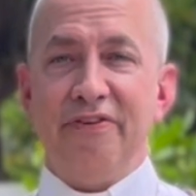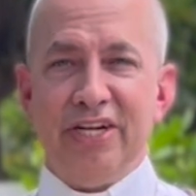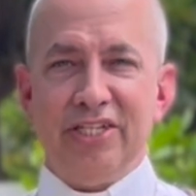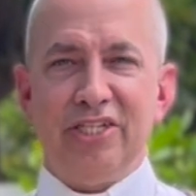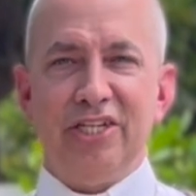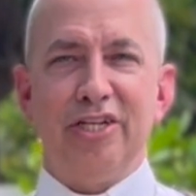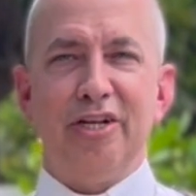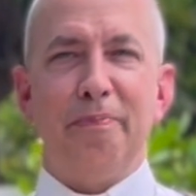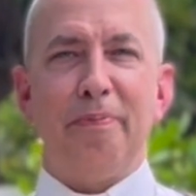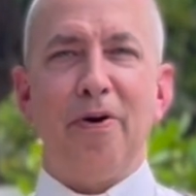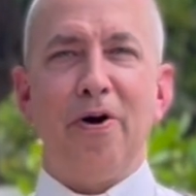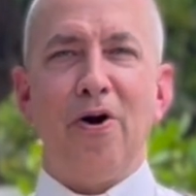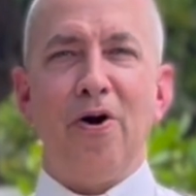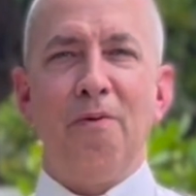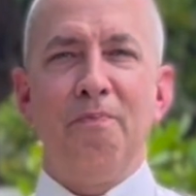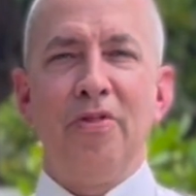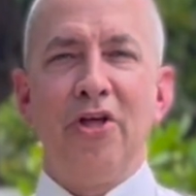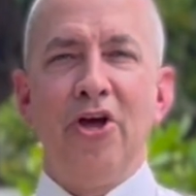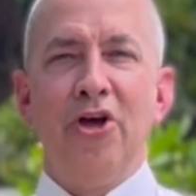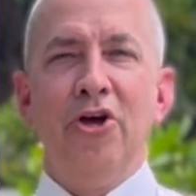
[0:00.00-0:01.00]
Vincent de
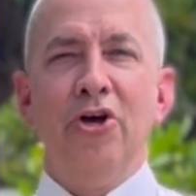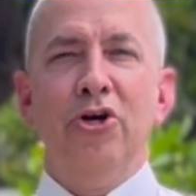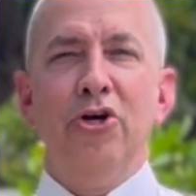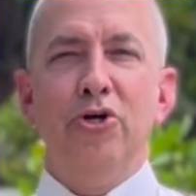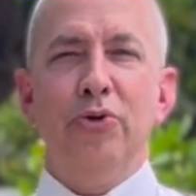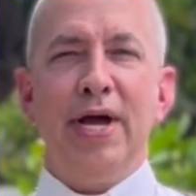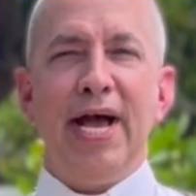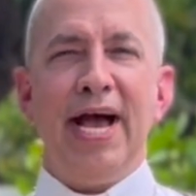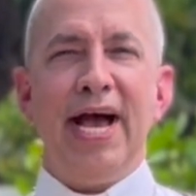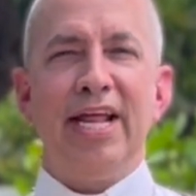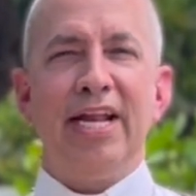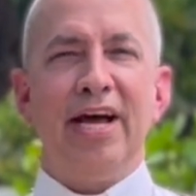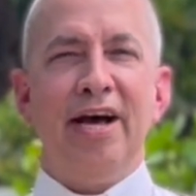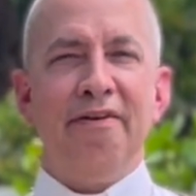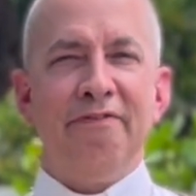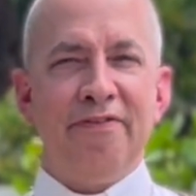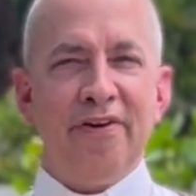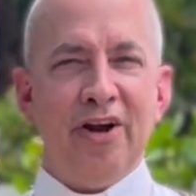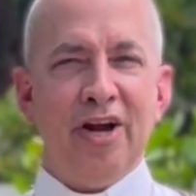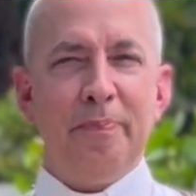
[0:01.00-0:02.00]
Paul, who had
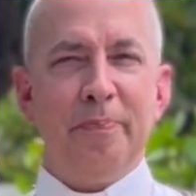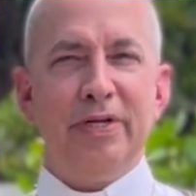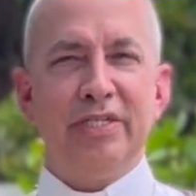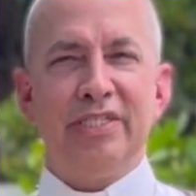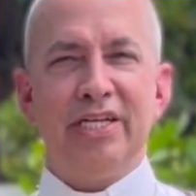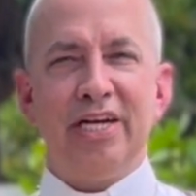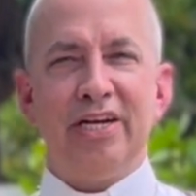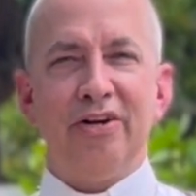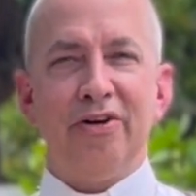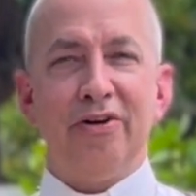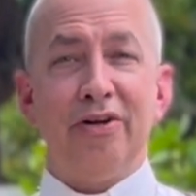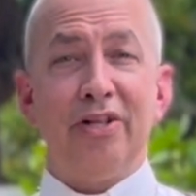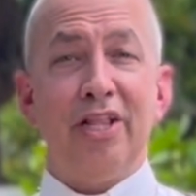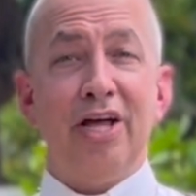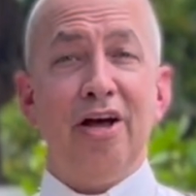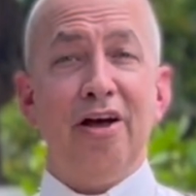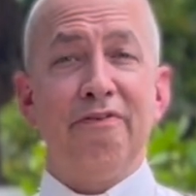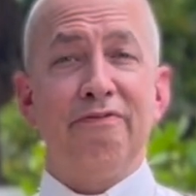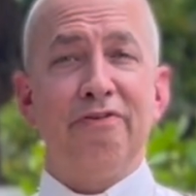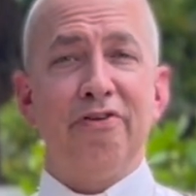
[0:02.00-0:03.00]
a very particular
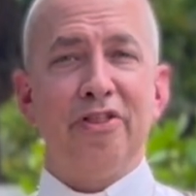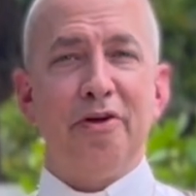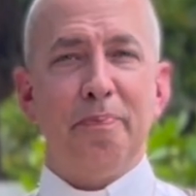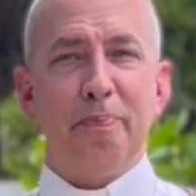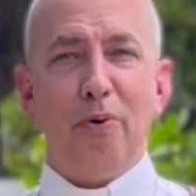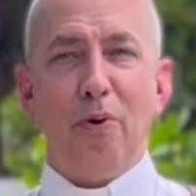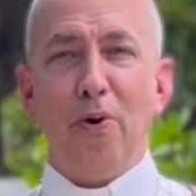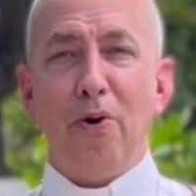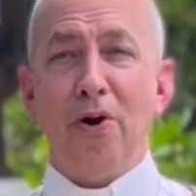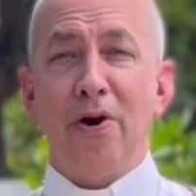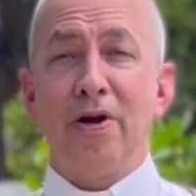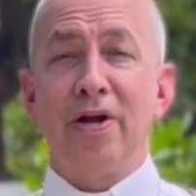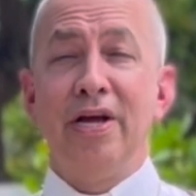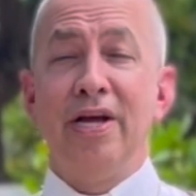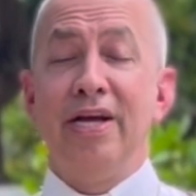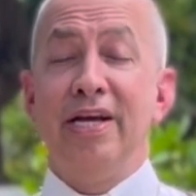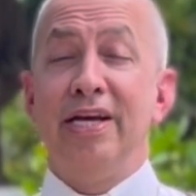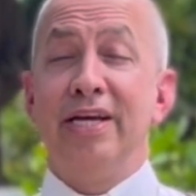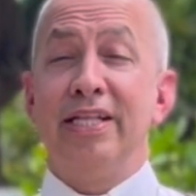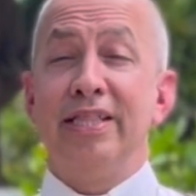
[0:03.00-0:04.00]
love for the poor,
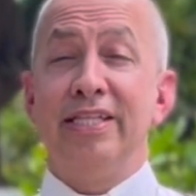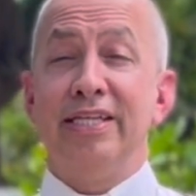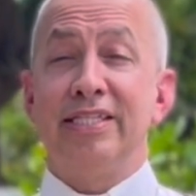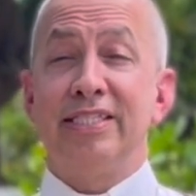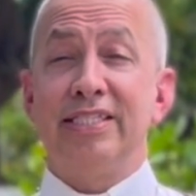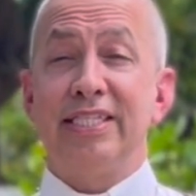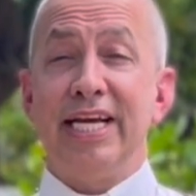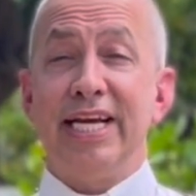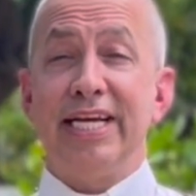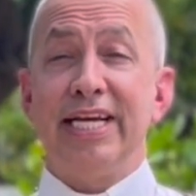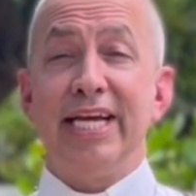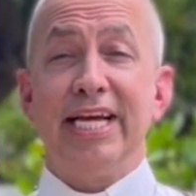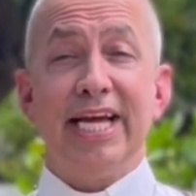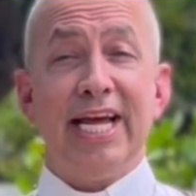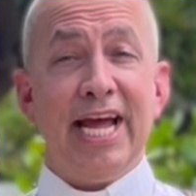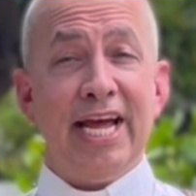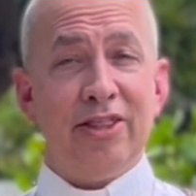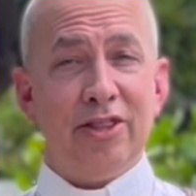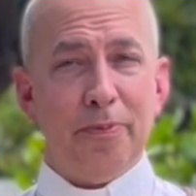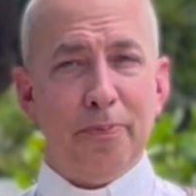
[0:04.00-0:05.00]
the sick,
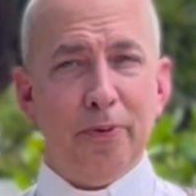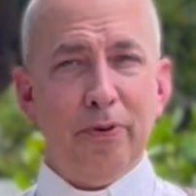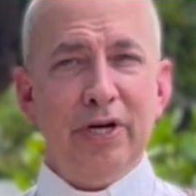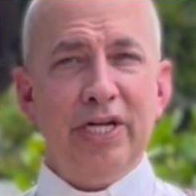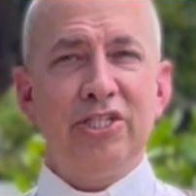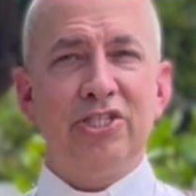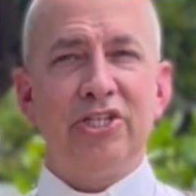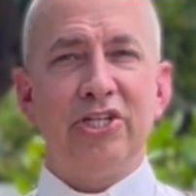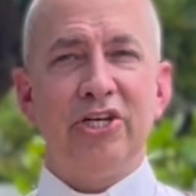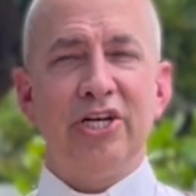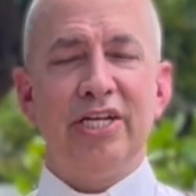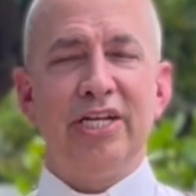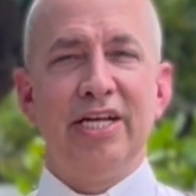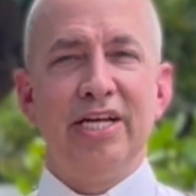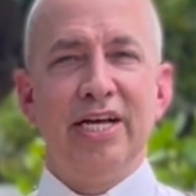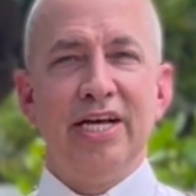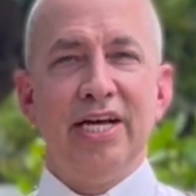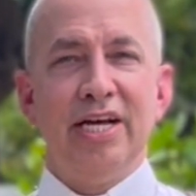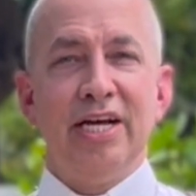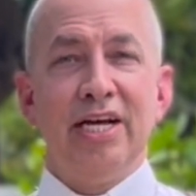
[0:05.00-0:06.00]
and the priesthood,
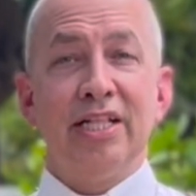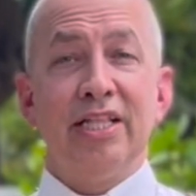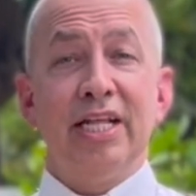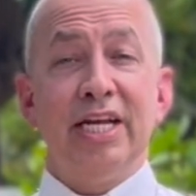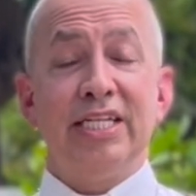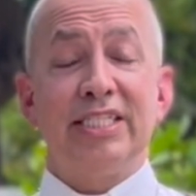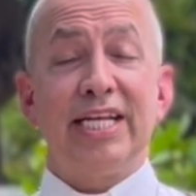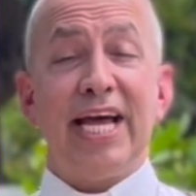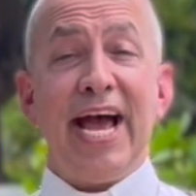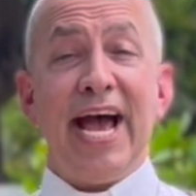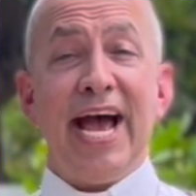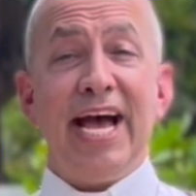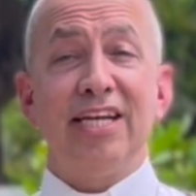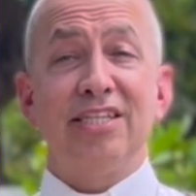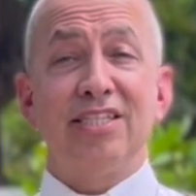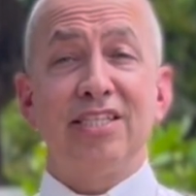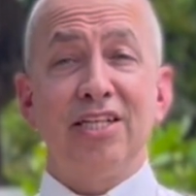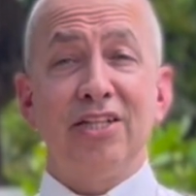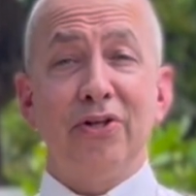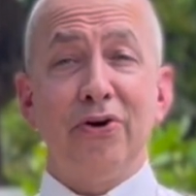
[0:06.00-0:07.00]
let us
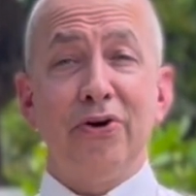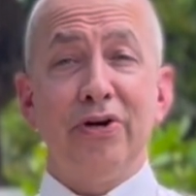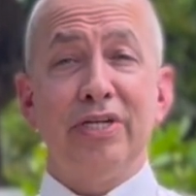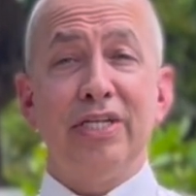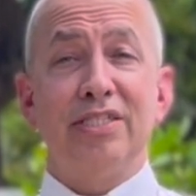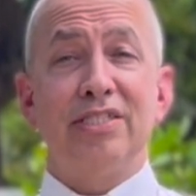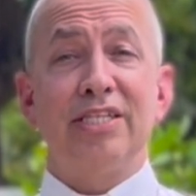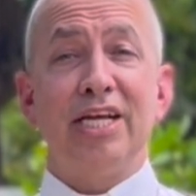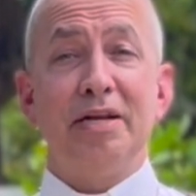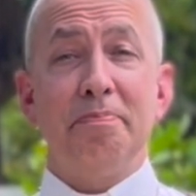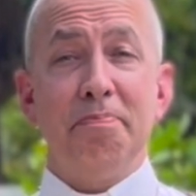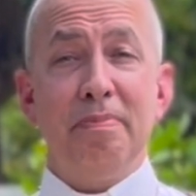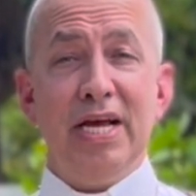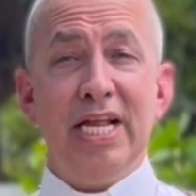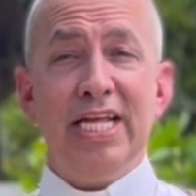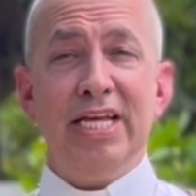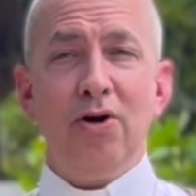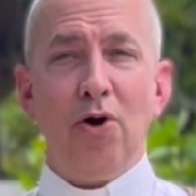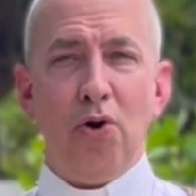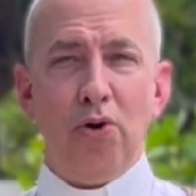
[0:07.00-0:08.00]
ask the Lord to send
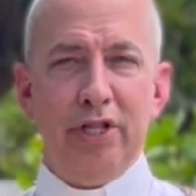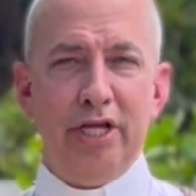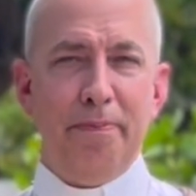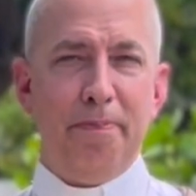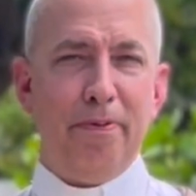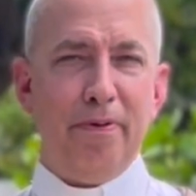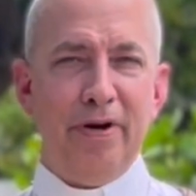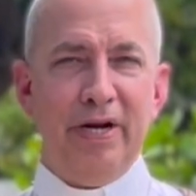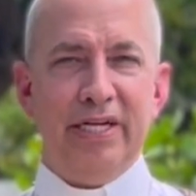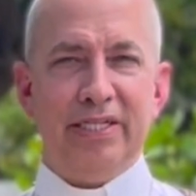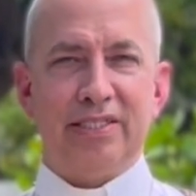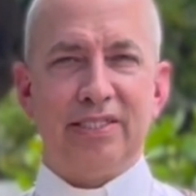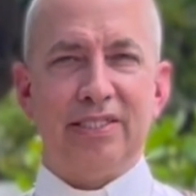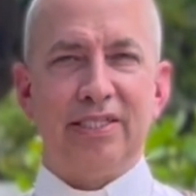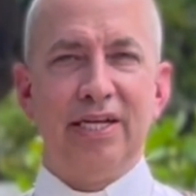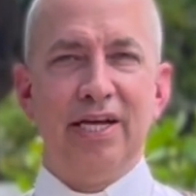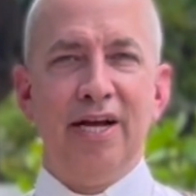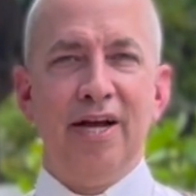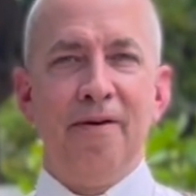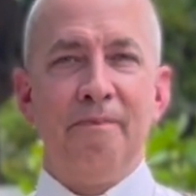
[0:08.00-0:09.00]
many holy
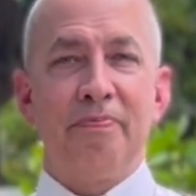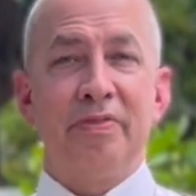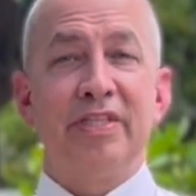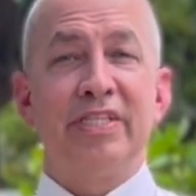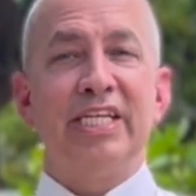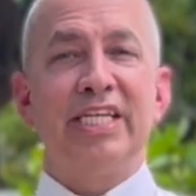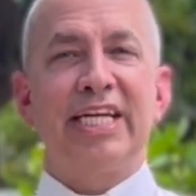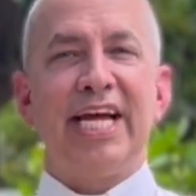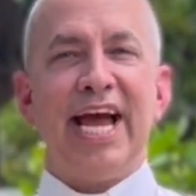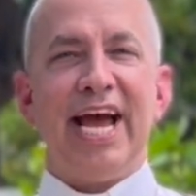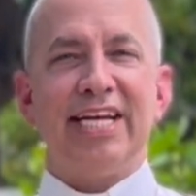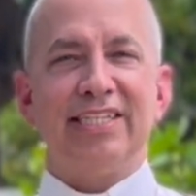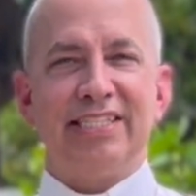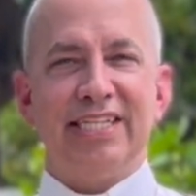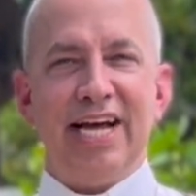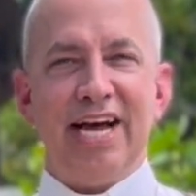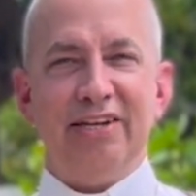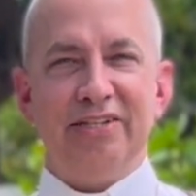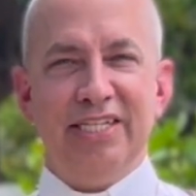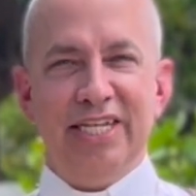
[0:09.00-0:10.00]
priests to
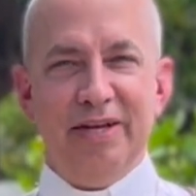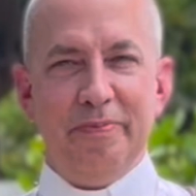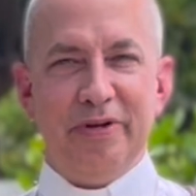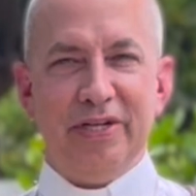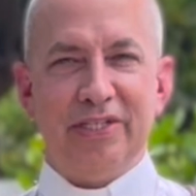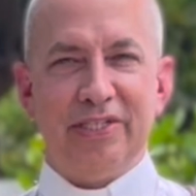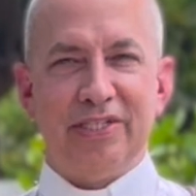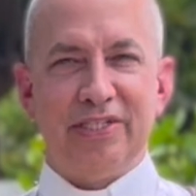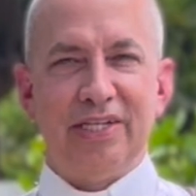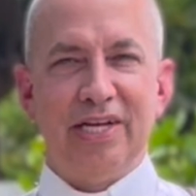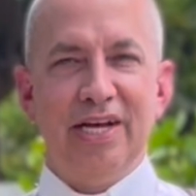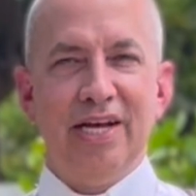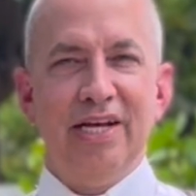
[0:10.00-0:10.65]
cast out demons,